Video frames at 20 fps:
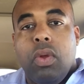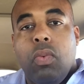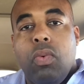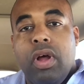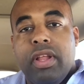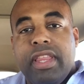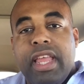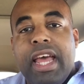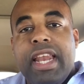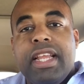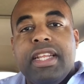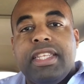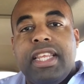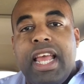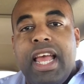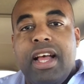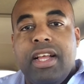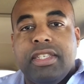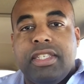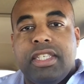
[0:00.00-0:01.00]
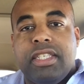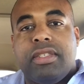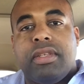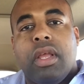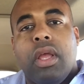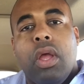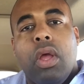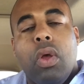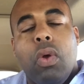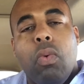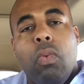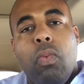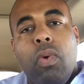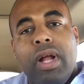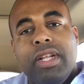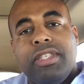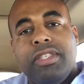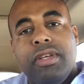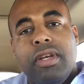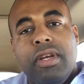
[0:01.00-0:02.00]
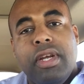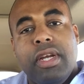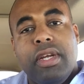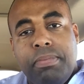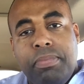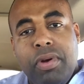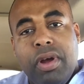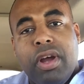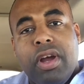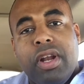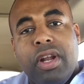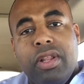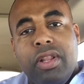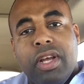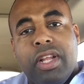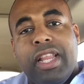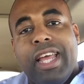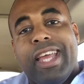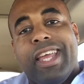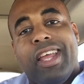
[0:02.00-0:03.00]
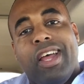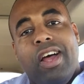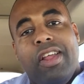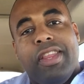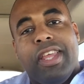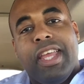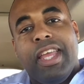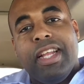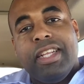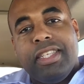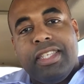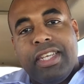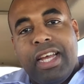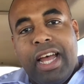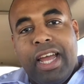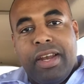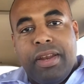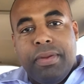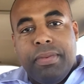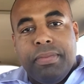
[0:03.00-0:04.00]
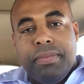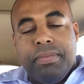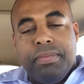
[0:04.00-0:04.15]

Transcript: What that entails is what's your book gonna look like on the inside?